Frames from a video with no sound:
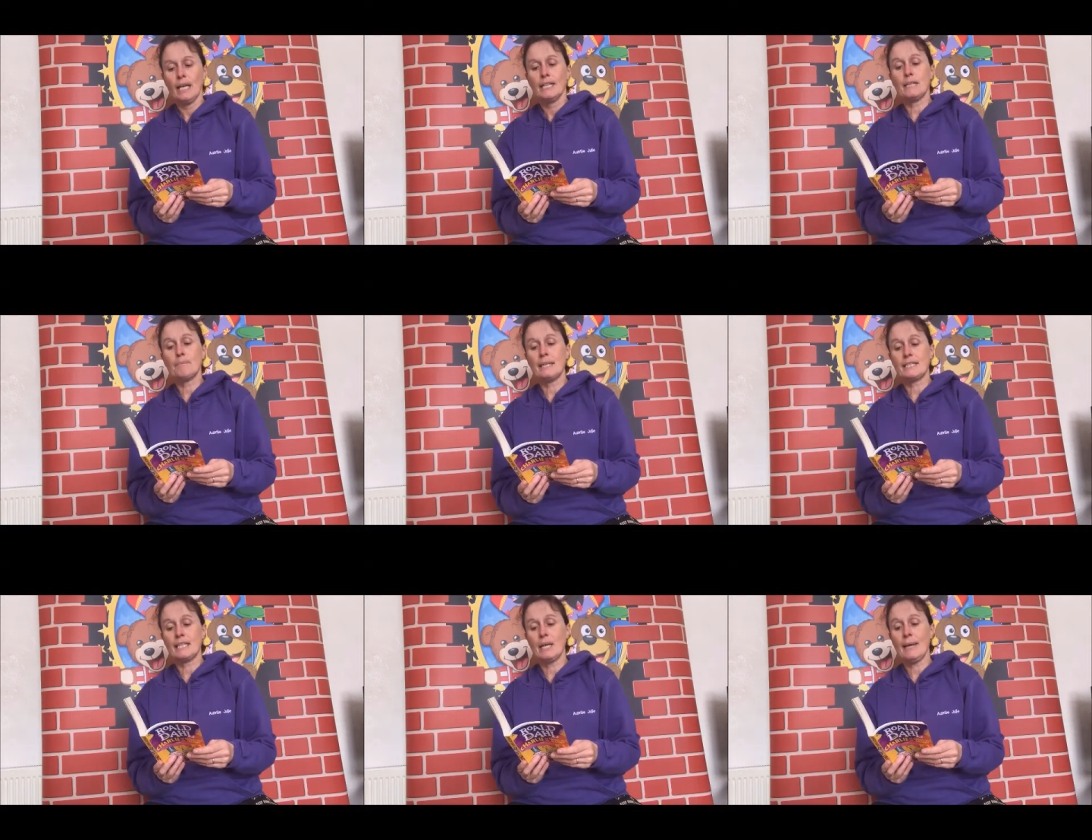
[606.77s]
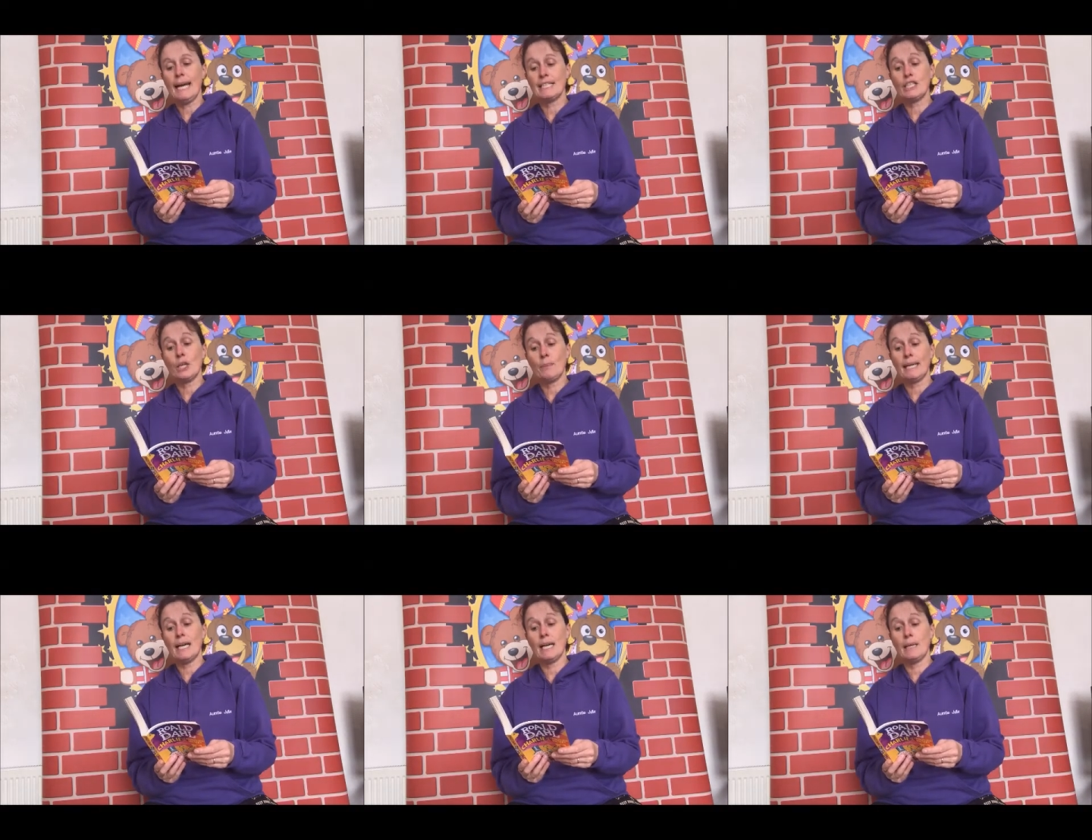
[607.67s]
You'd better go ahead and open
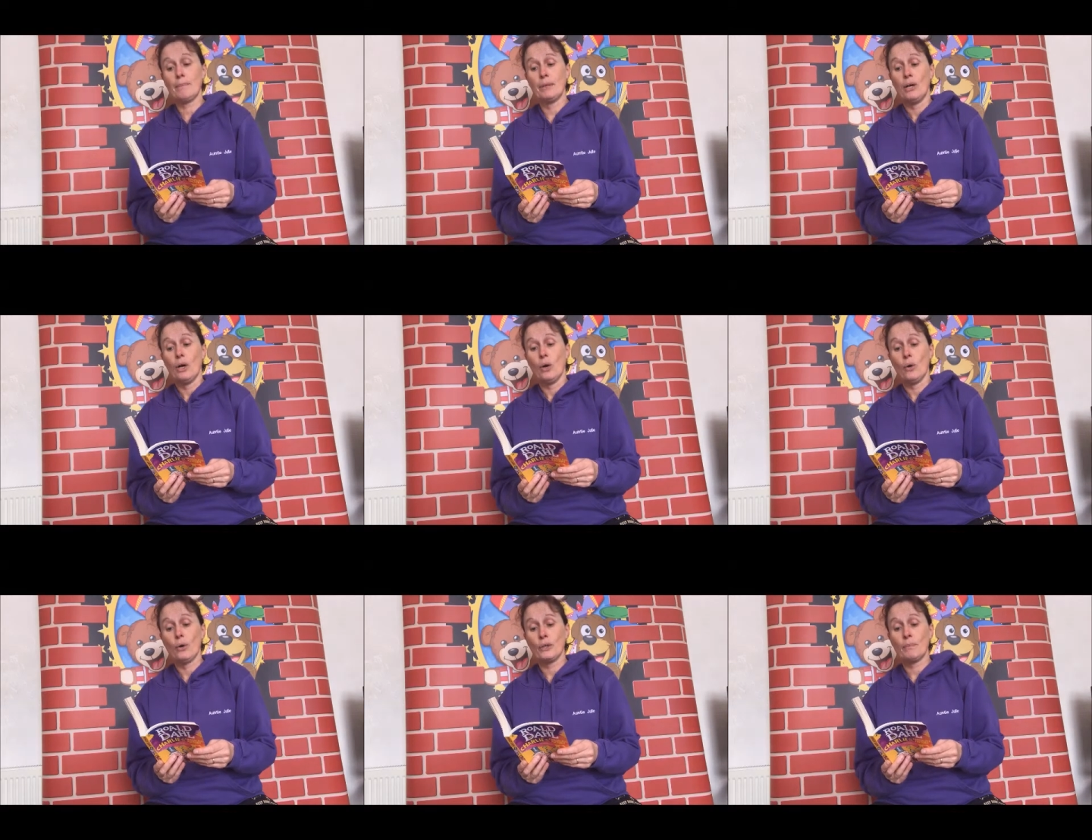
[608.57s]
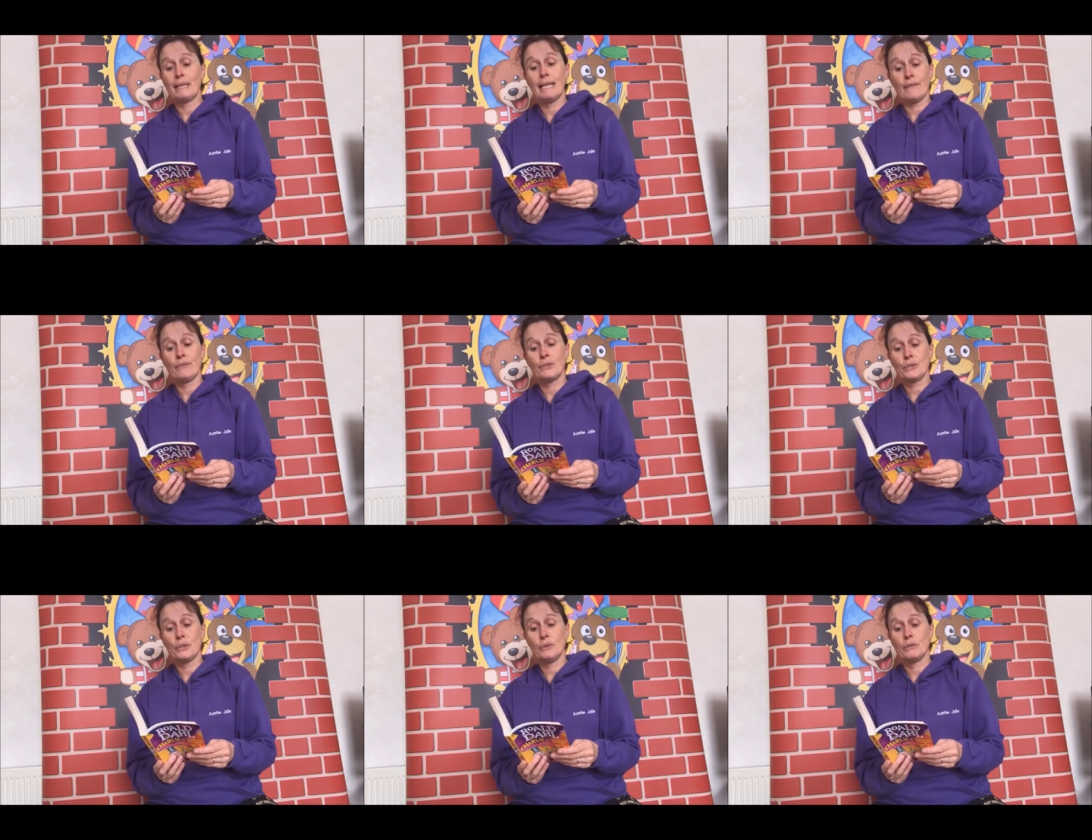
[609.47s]
it up, or you'll be late for
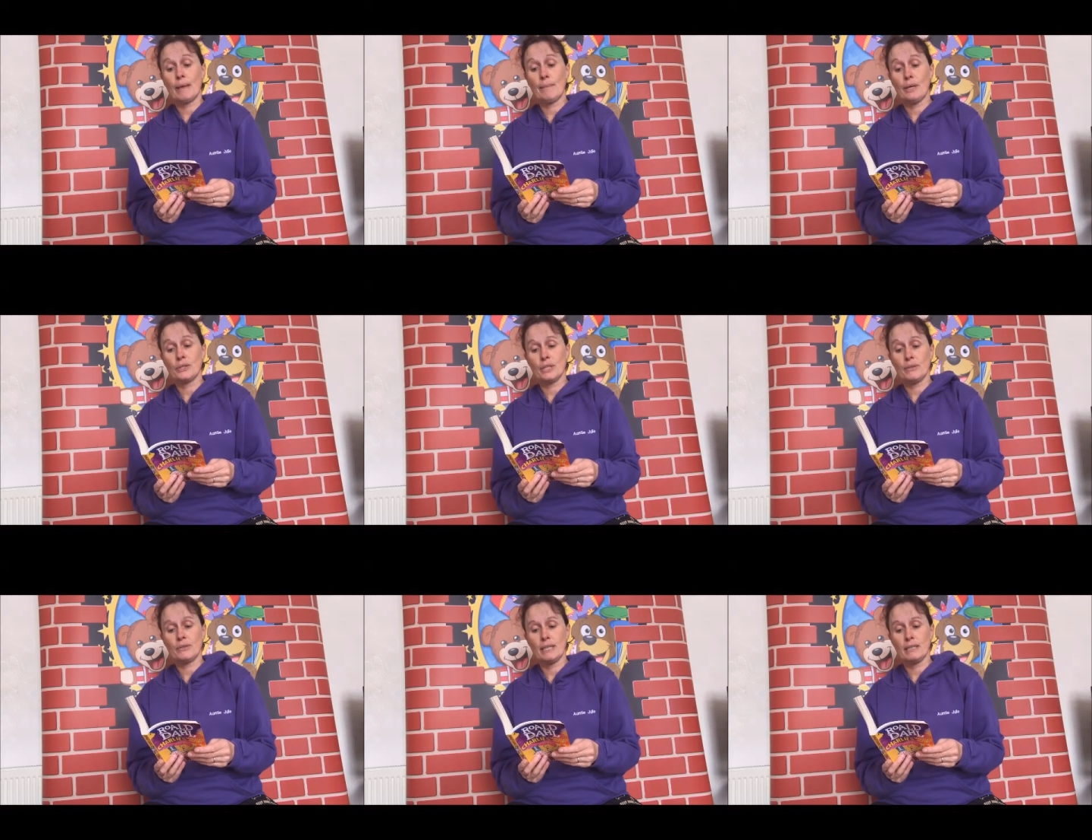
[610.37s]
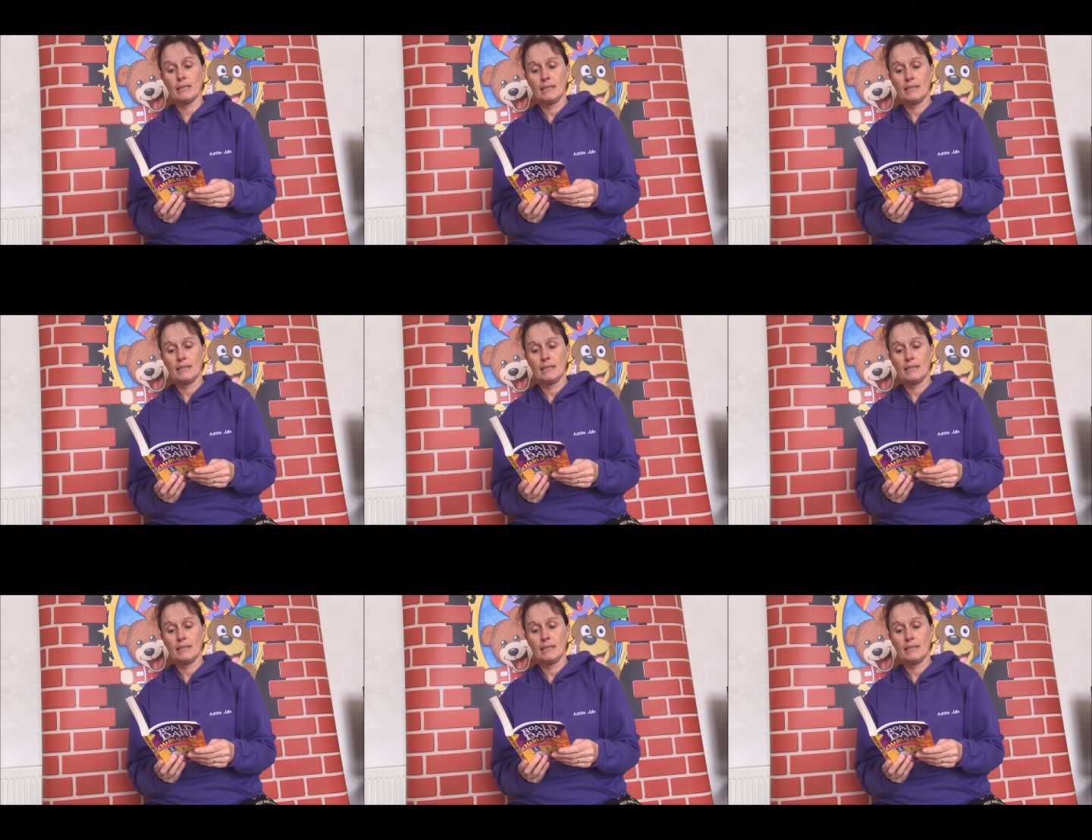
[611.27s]
school, Grandpa Joe said.